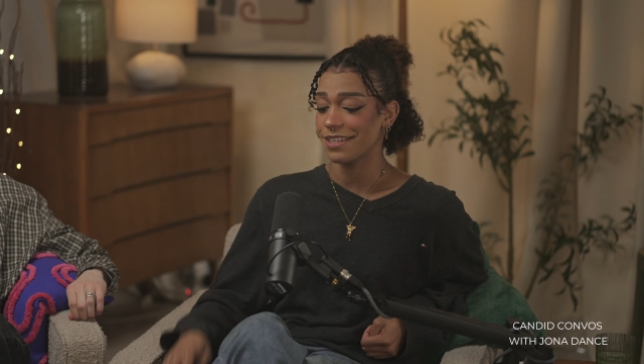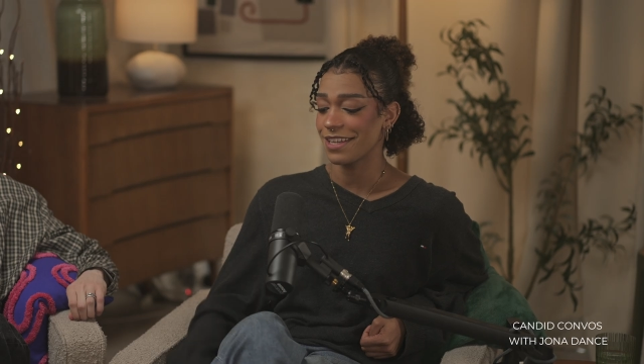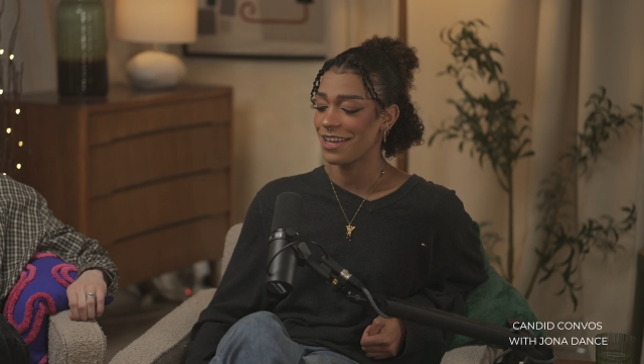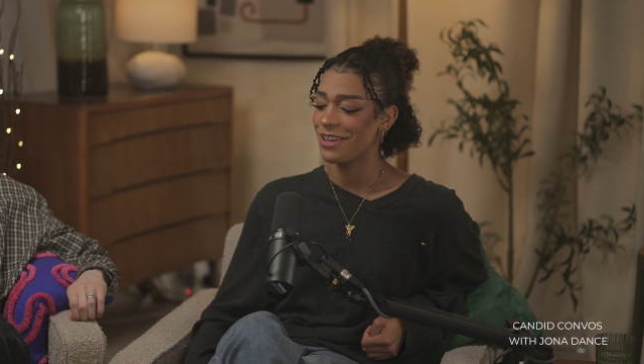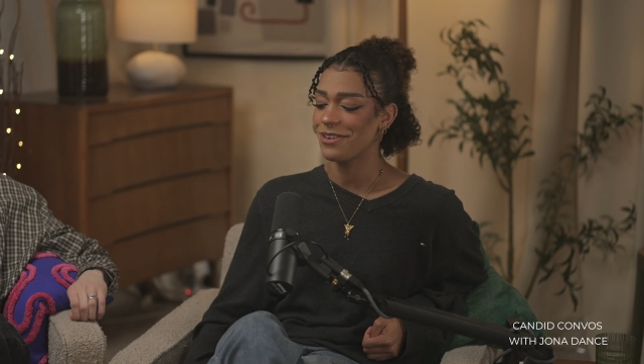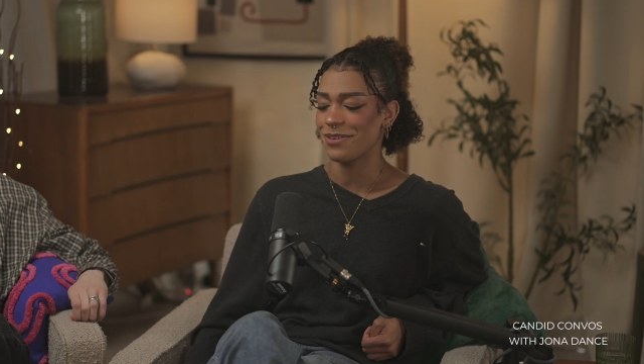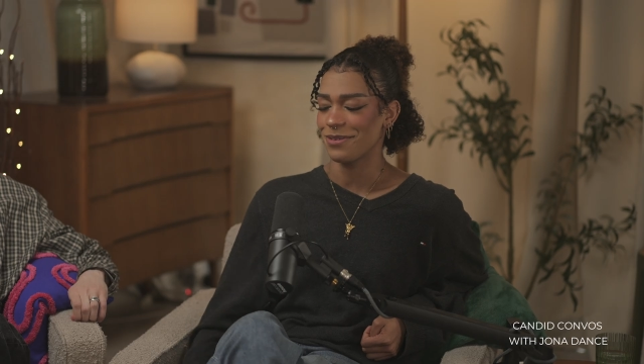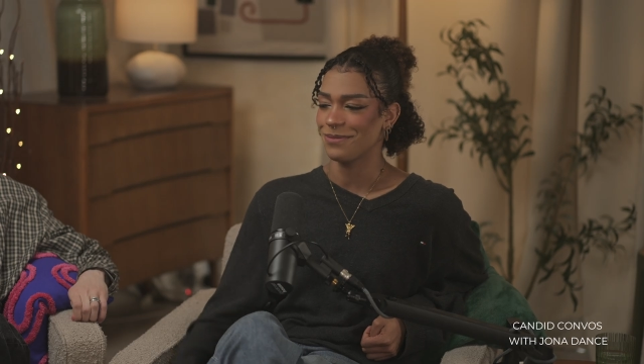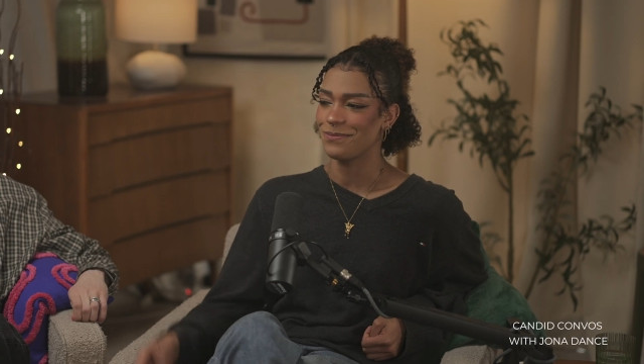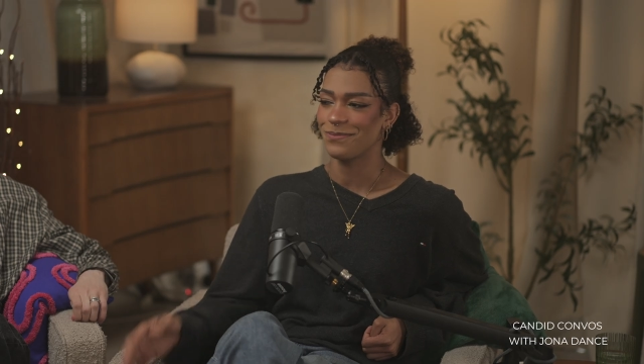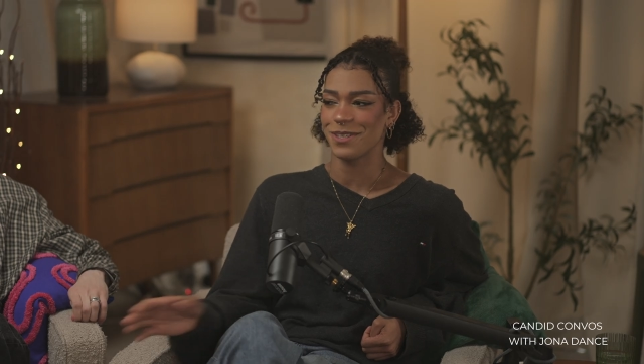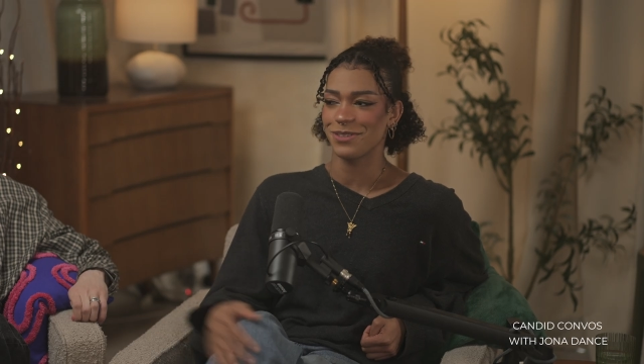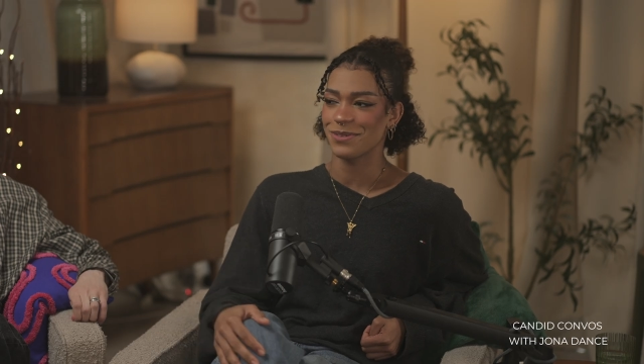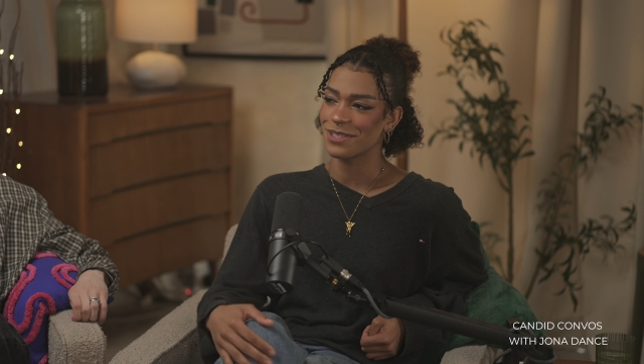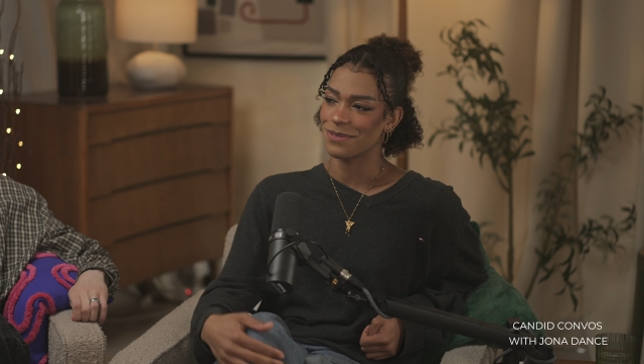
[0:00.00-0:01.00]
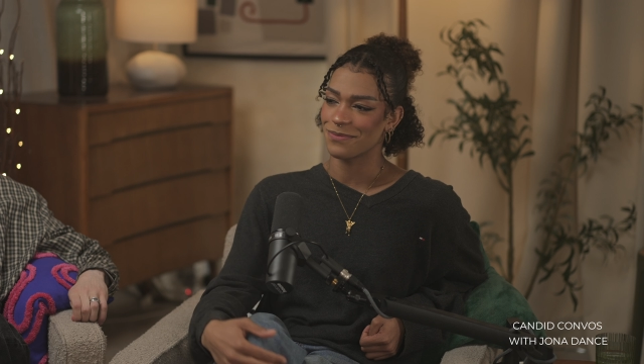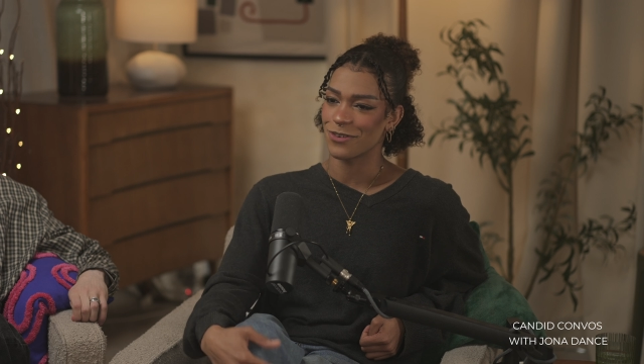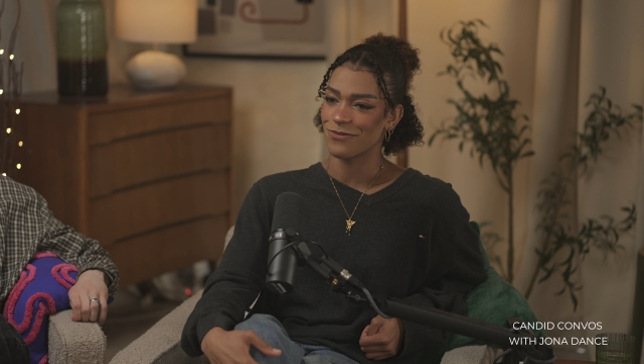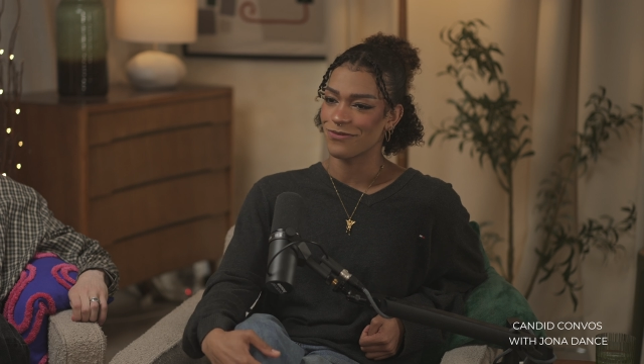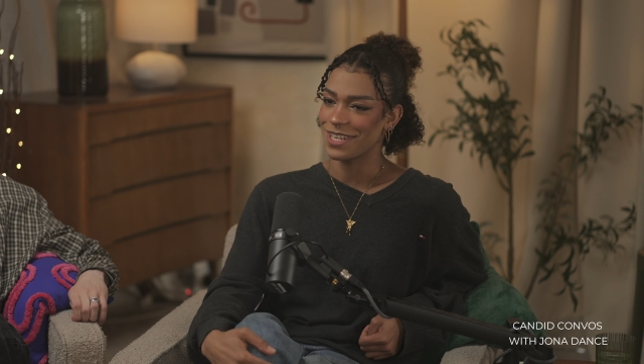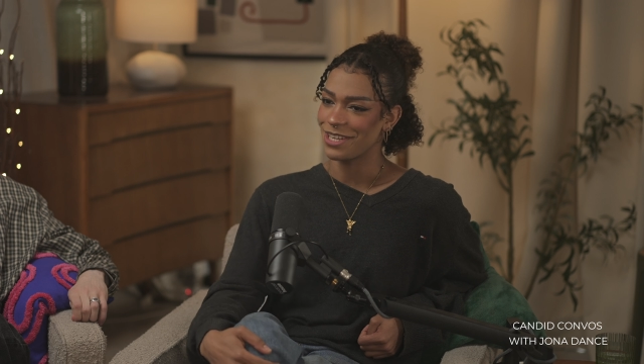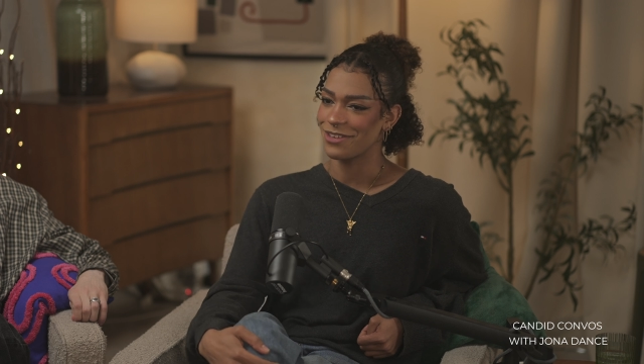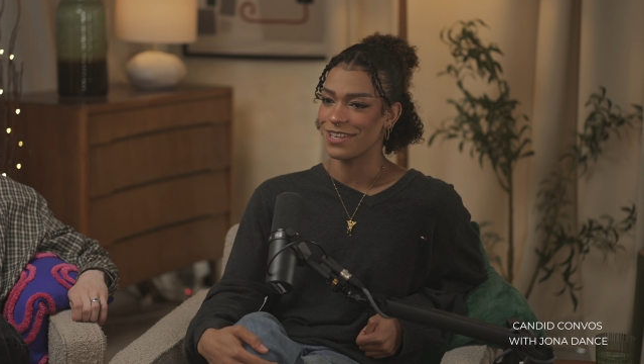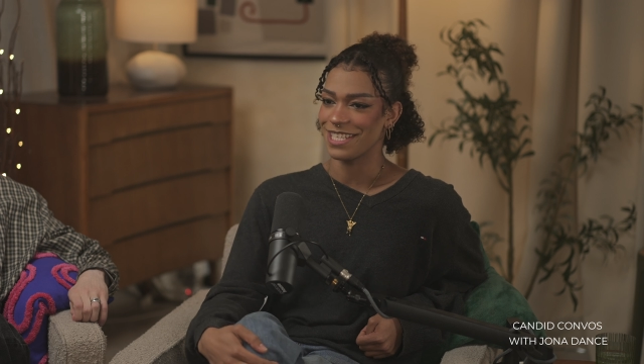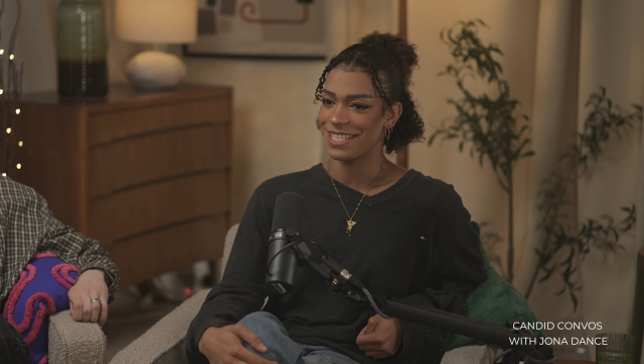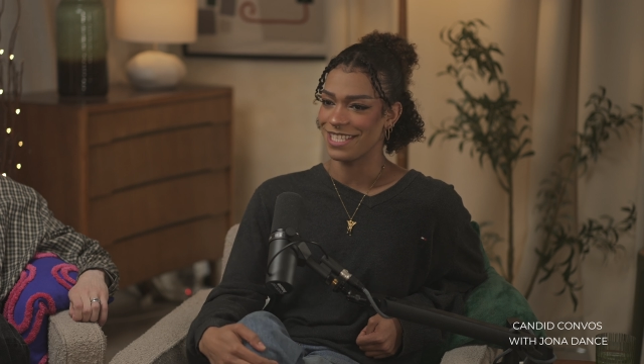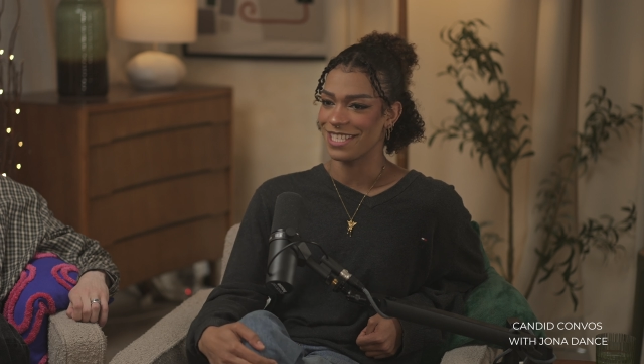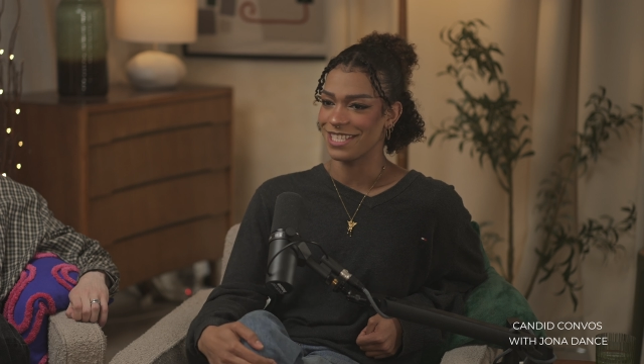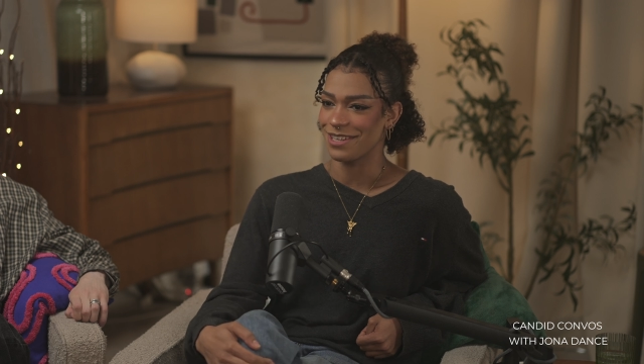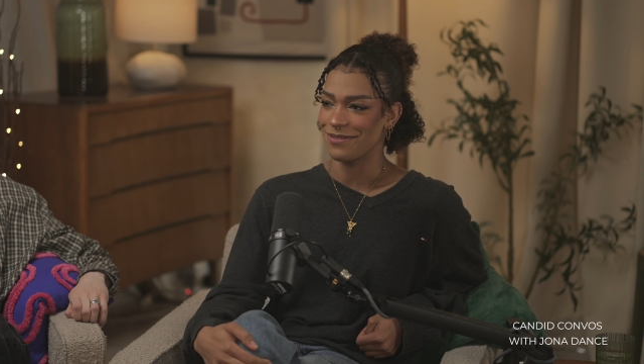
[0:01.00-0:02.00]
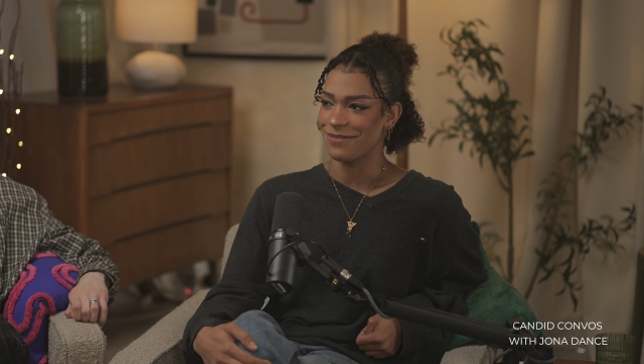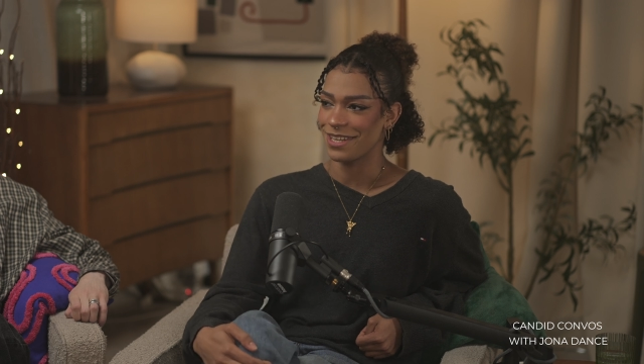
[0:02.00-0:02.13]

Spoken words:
I don't know. We're doing some really crazy stuff,